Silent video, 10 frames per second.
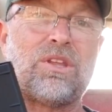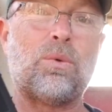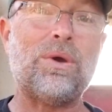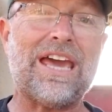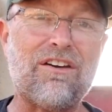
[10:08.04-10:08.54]

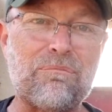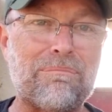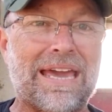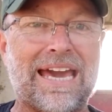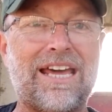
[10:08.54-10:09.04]
We have
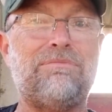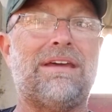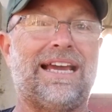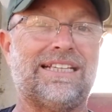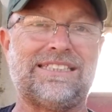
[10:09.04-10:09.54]
mad
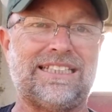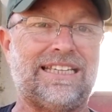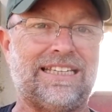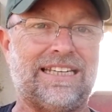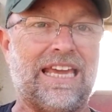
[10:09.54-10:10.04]

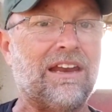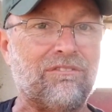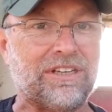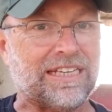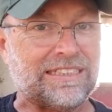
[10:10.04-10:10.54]
magazine
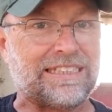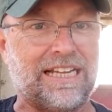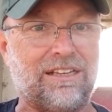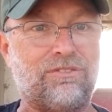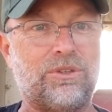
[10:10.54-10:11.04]
envy in
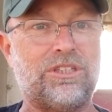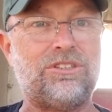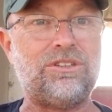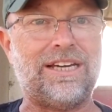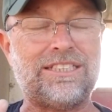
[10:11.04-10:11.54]
California.
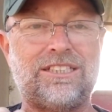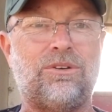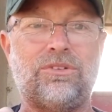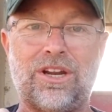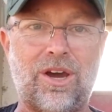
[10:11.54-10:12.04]
You guys
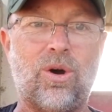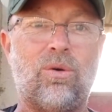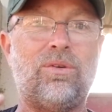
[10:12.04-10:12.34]
don't know.